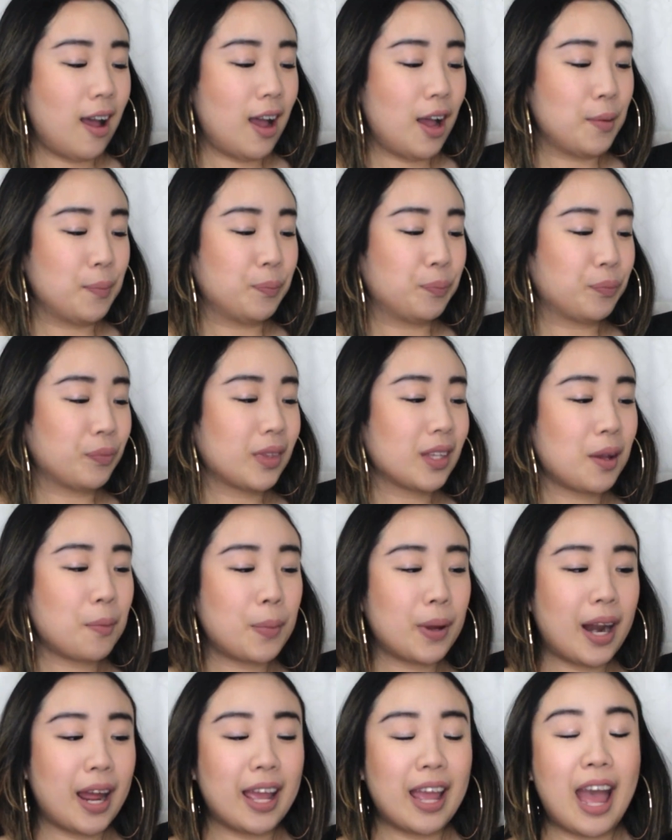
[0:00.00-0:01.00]

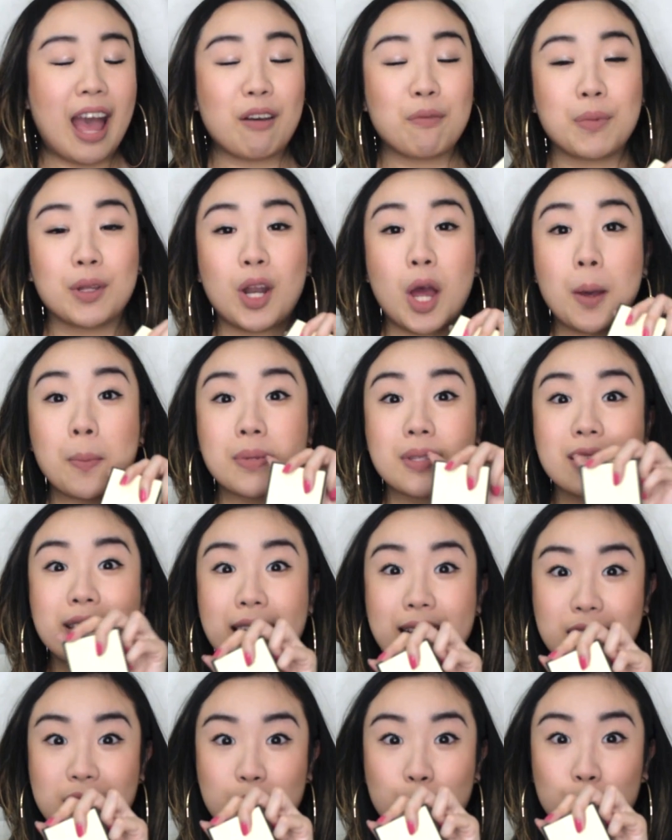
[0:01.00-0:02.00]
But I have been
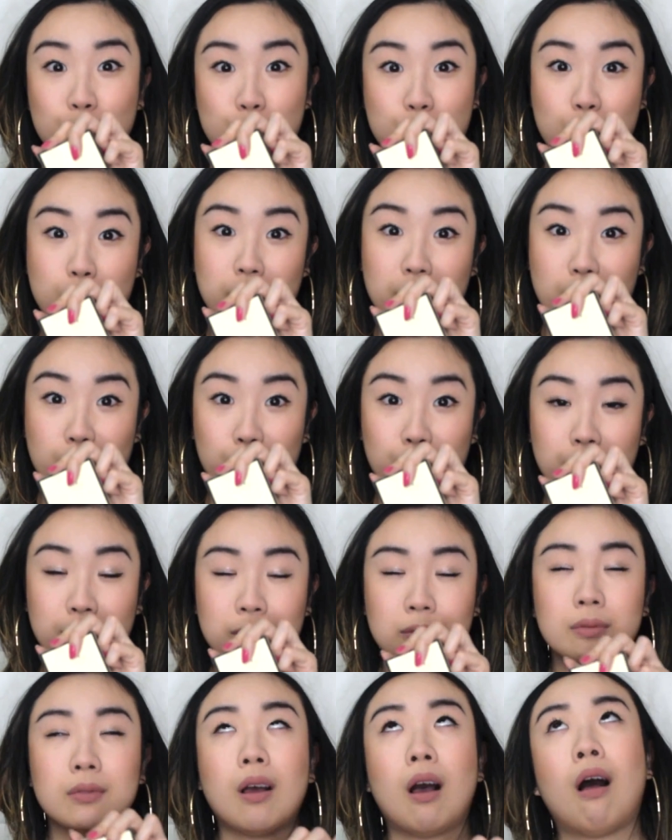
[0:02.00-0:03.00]
obsessed with Jo Malone.
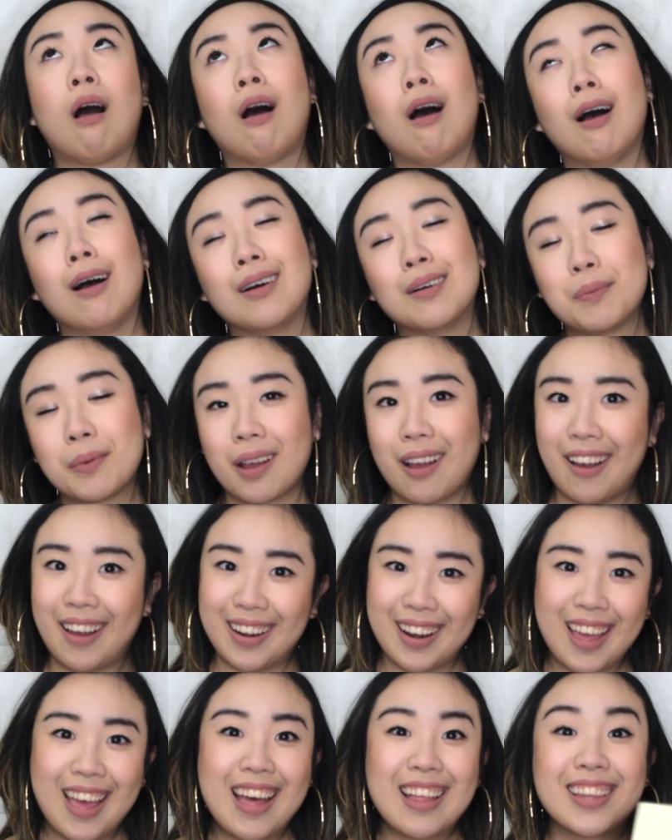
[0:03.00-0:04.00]

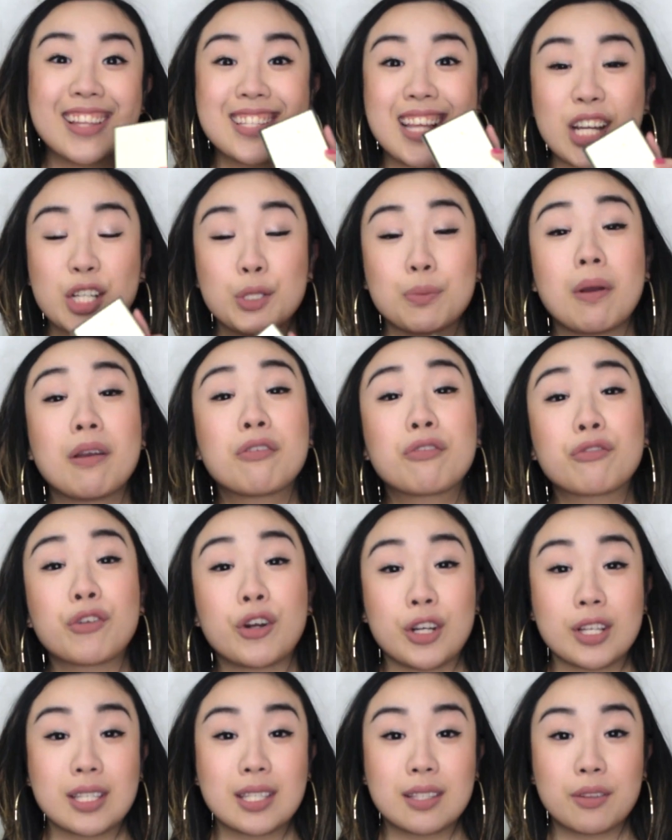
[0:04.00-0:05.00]
This is actually my
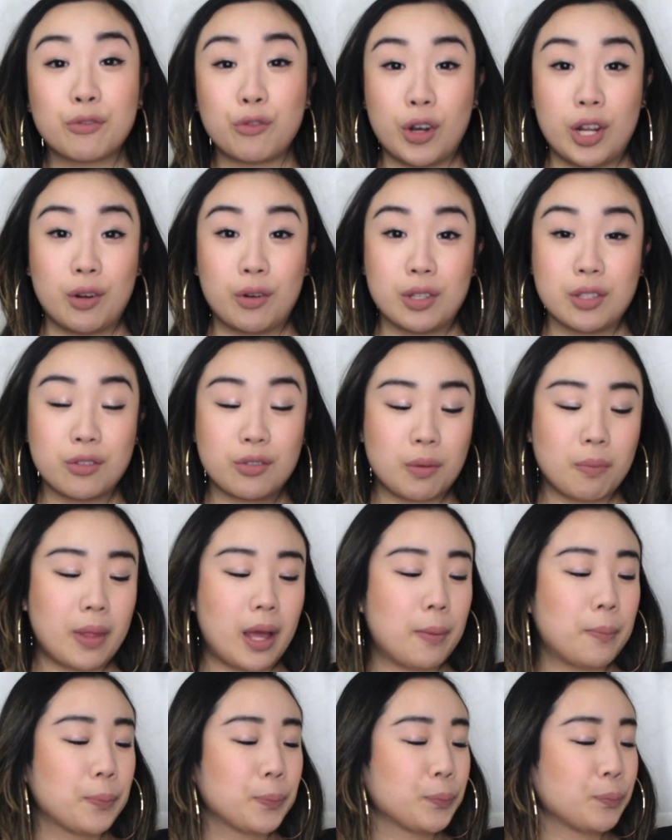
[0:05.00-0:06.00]
first fragrance
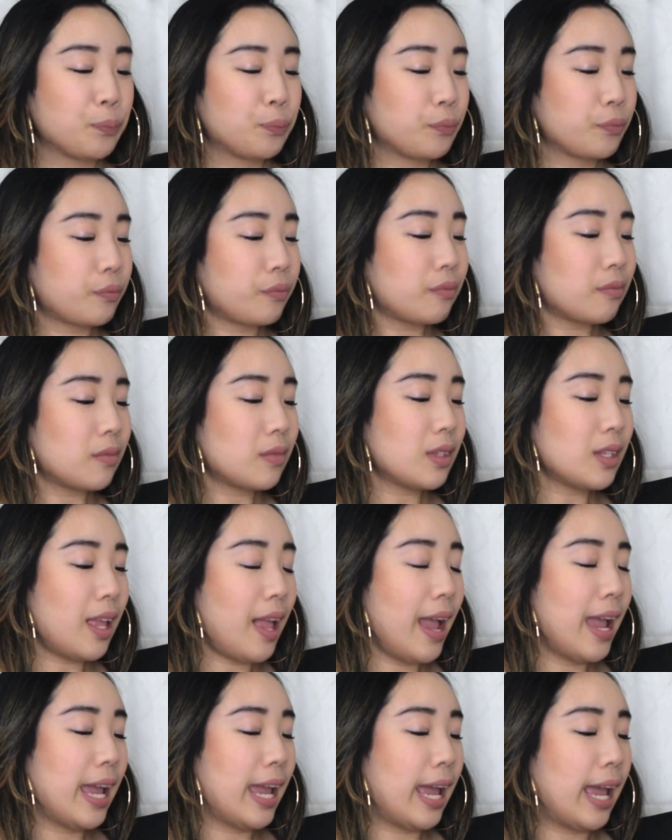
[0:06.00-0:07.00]
from them.
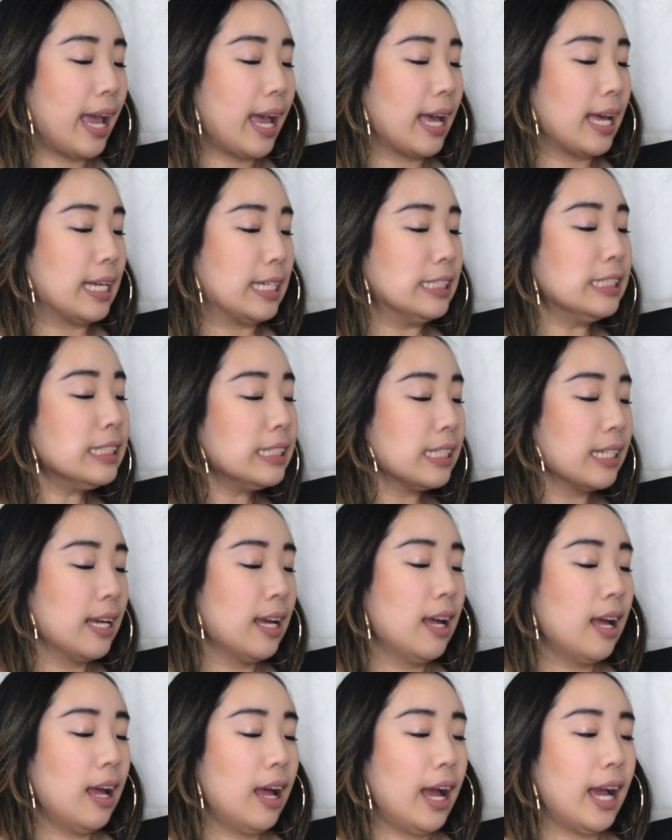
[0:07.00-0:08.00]
And
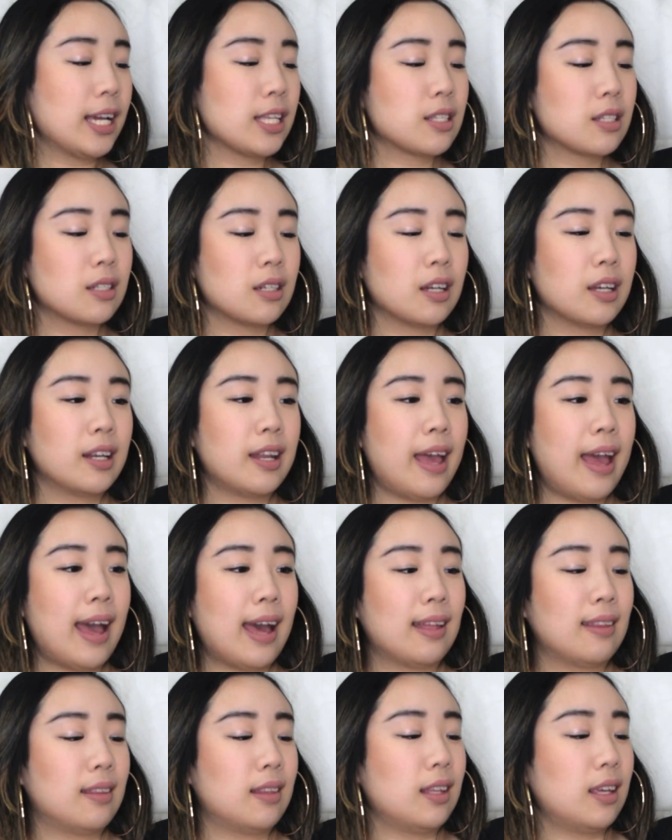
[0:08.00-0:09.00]
I stood
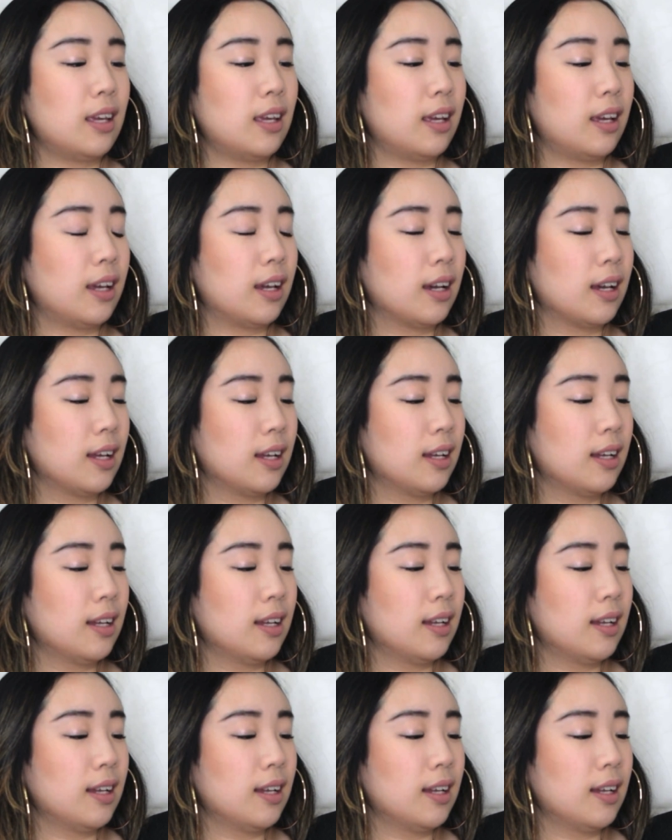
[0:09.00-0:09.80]
at the,